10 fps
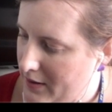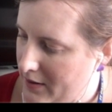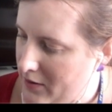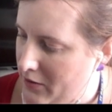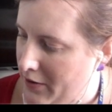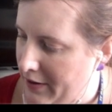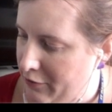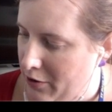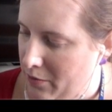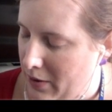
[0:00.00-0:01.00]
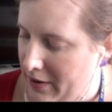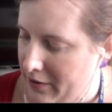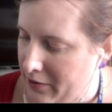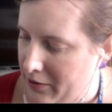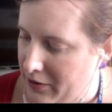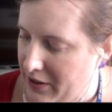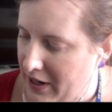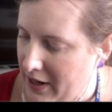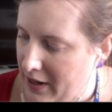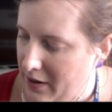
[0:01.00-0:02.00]
So I've got 1 on
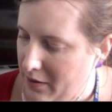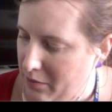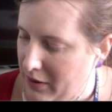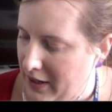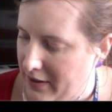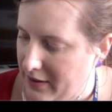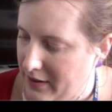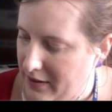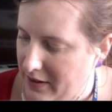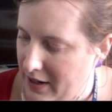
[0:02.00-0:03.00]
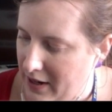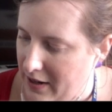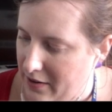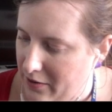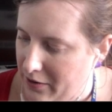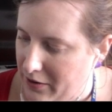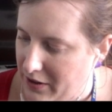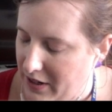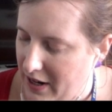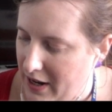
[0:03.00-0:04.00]
t plus t on
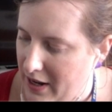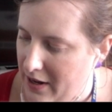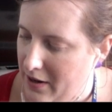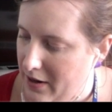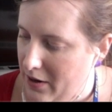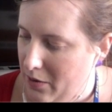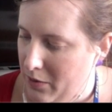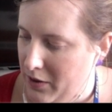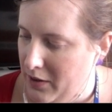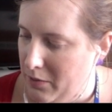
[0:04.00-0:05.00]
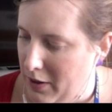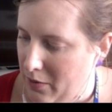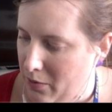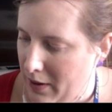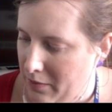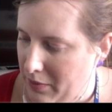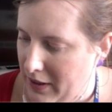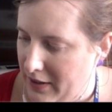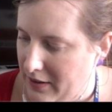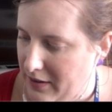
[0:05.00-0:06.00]
t, which gives me 1
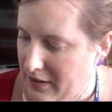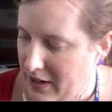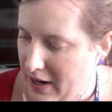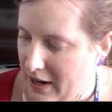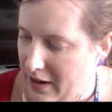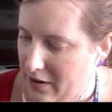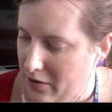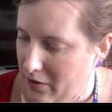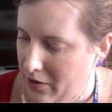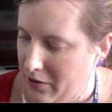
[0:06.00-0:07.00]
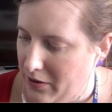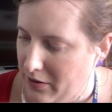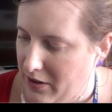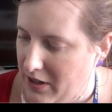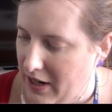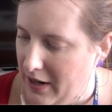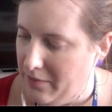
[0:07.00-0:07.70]
plus t on t.